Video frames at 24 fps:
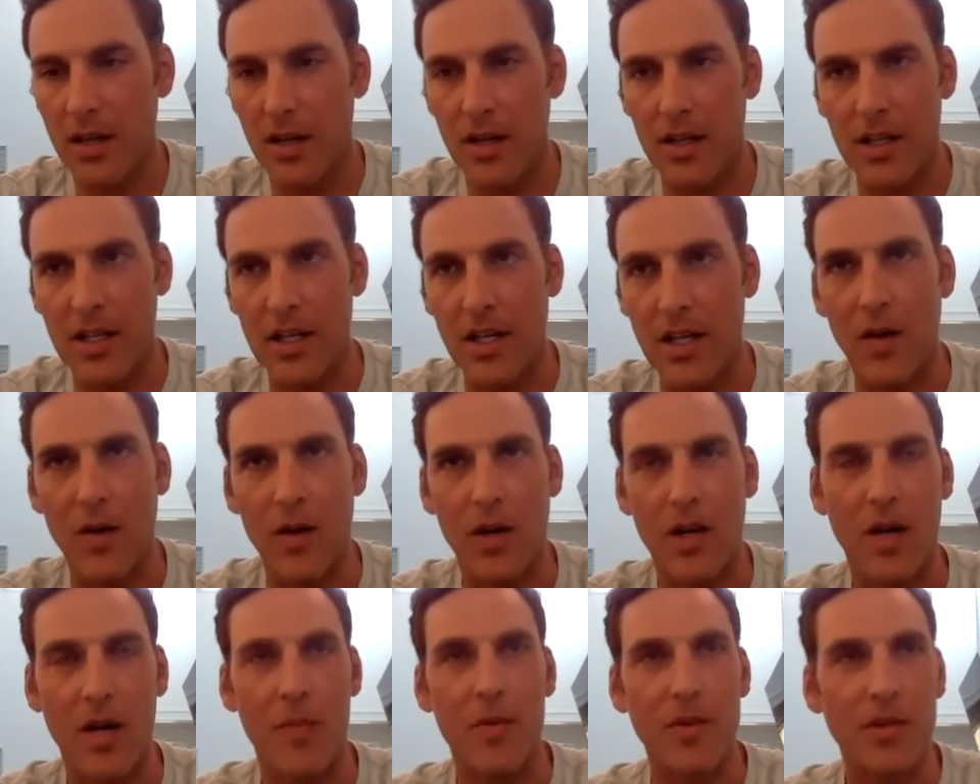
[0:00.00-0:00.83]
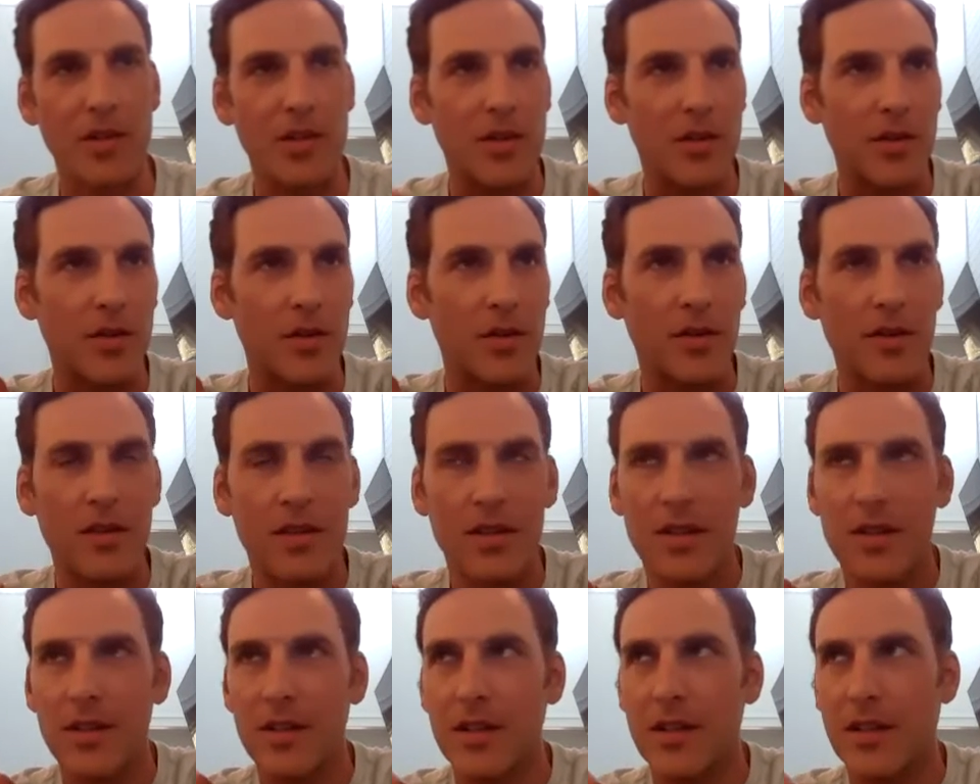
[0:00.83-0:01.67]
a couple little
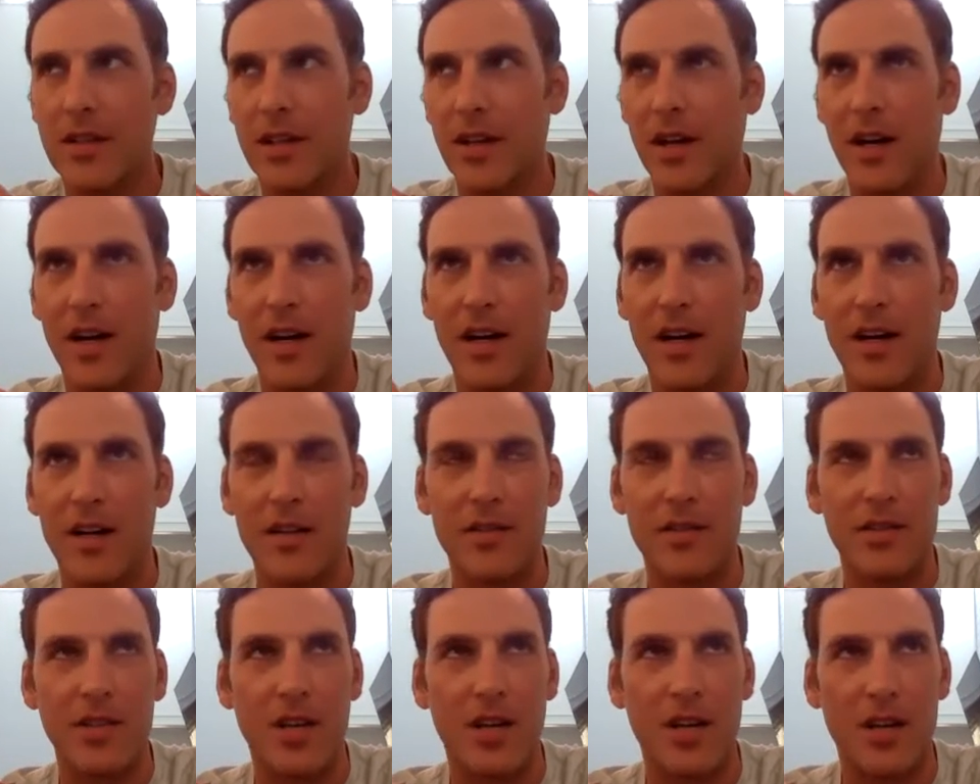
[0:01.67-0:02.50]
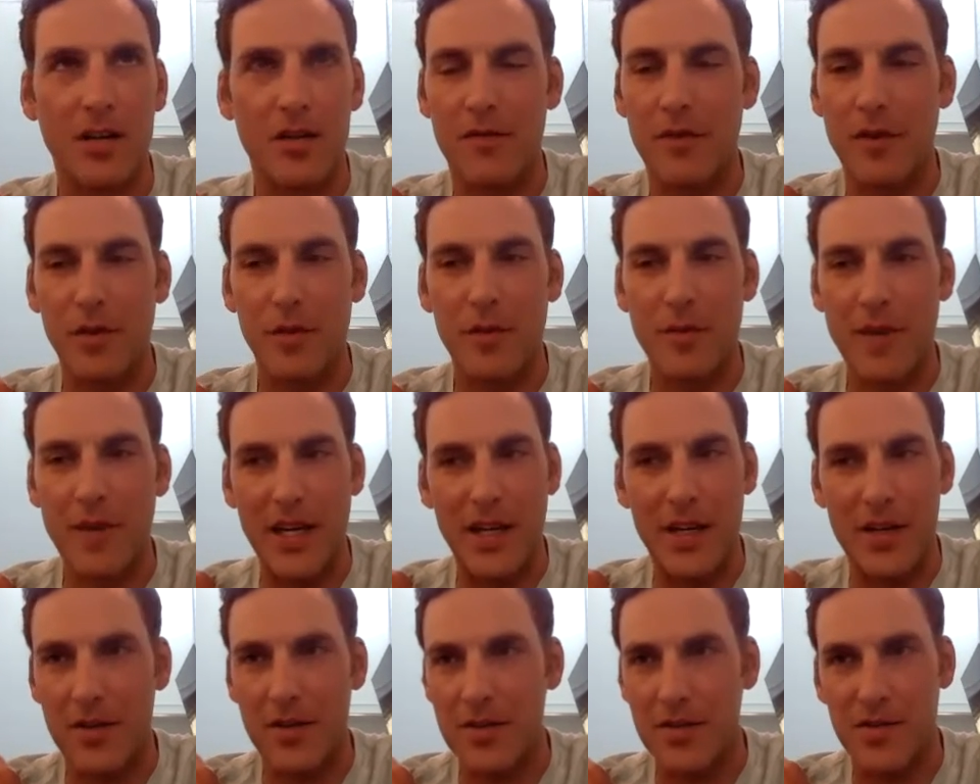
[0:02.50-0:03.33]
young
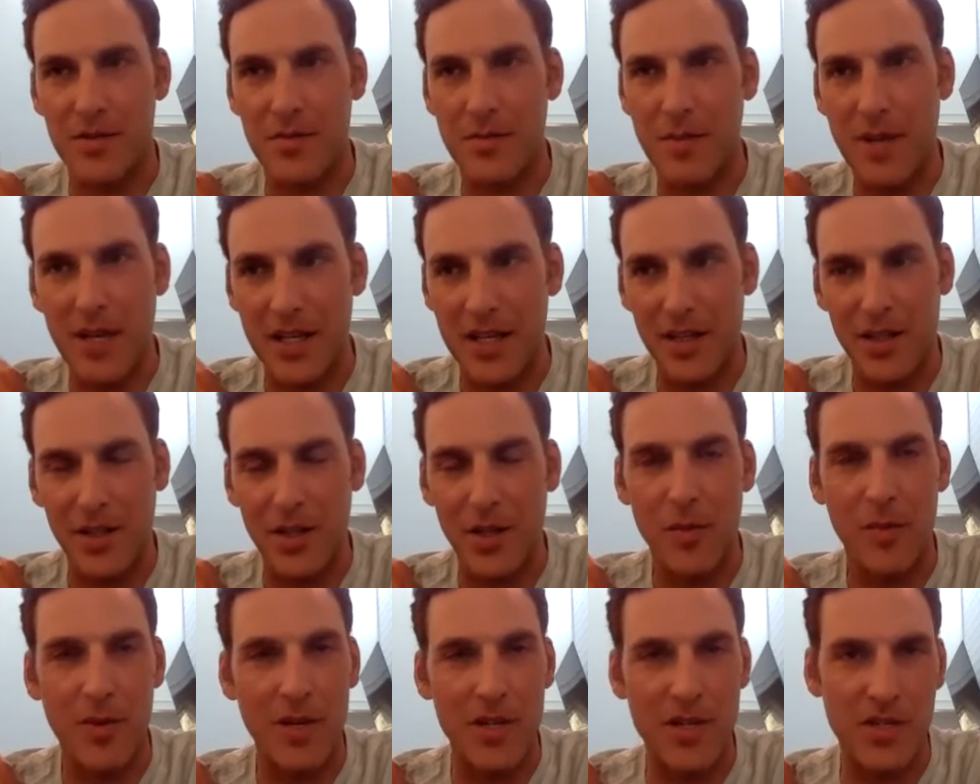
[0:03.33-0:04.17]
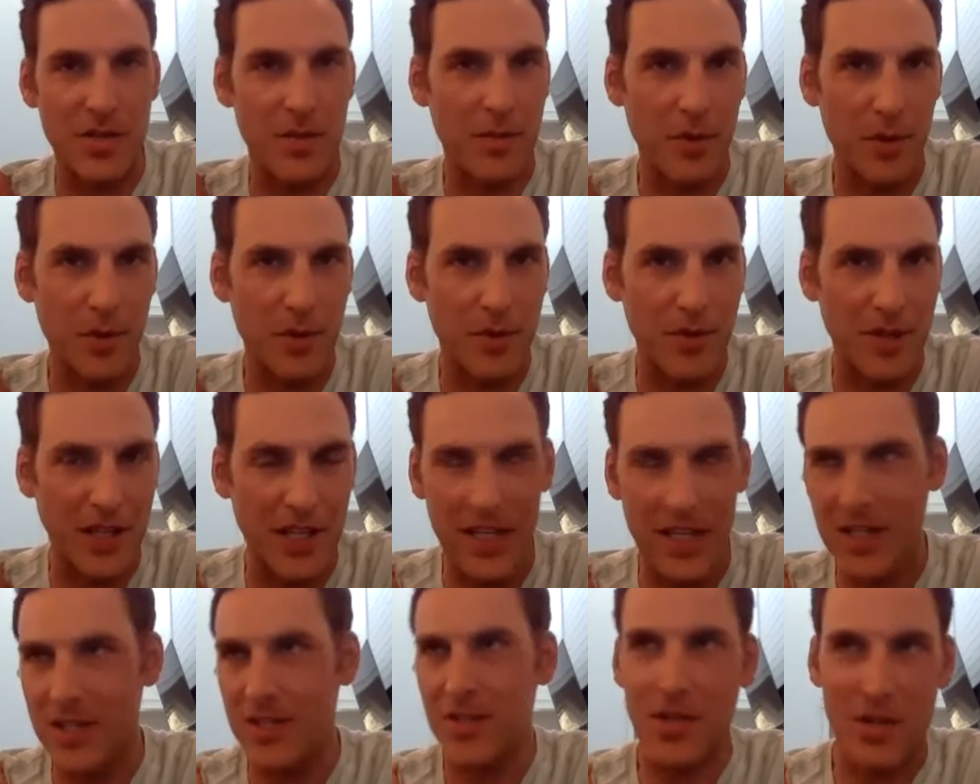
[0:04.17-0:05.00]
filmmakers make a low budget movie and
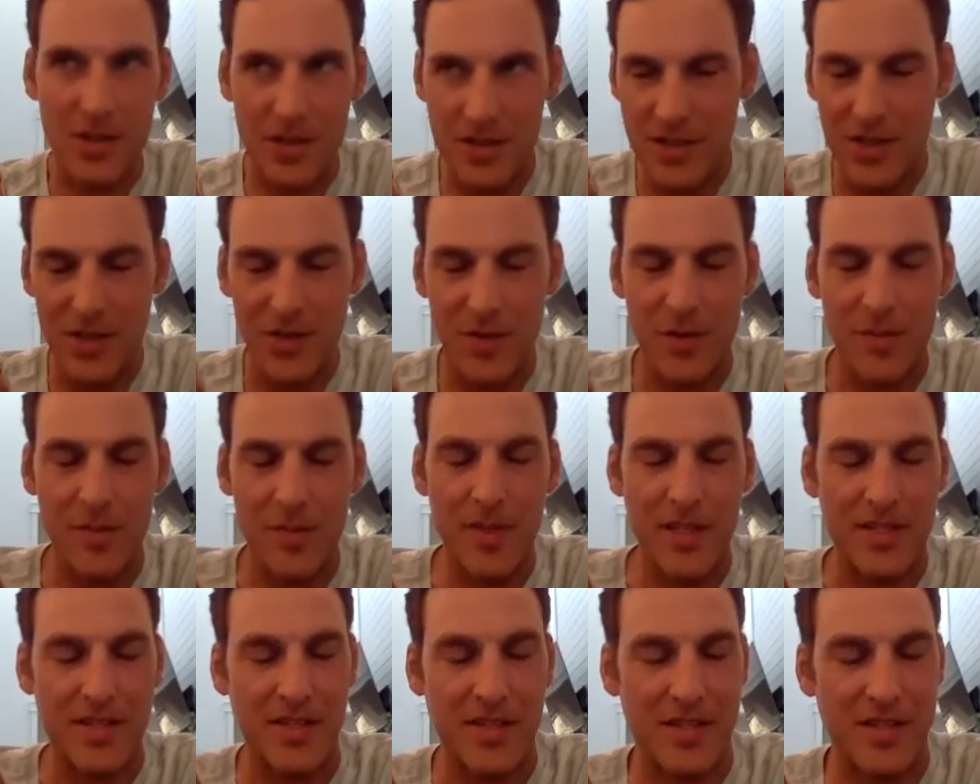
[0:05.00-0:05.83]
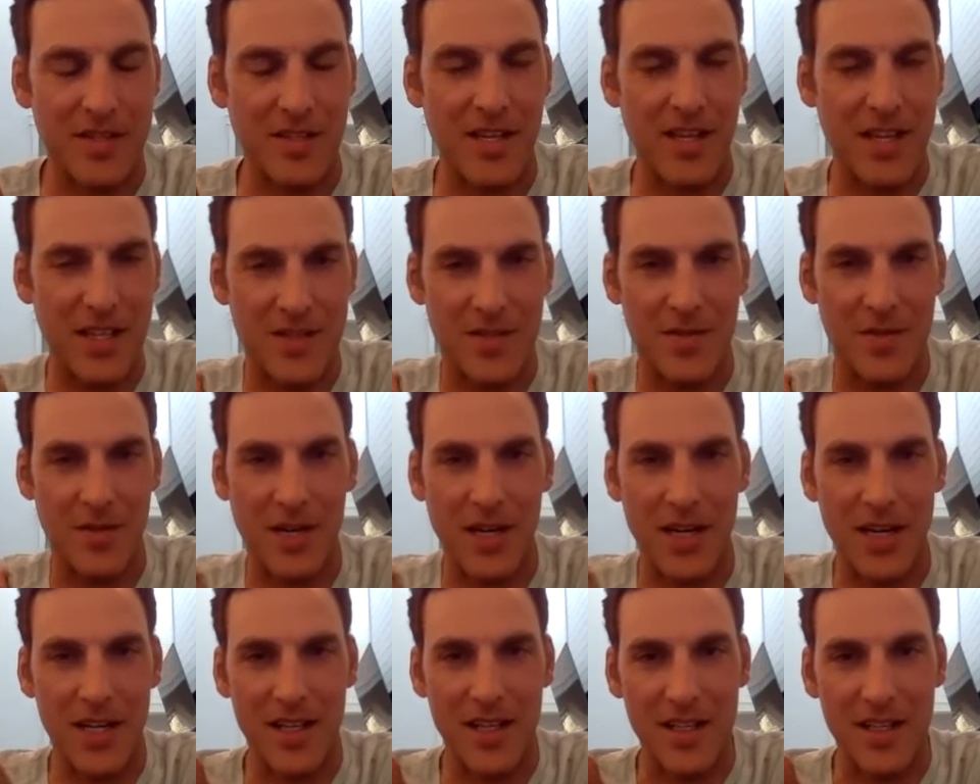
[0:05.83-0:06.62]
it turns into a big success, right?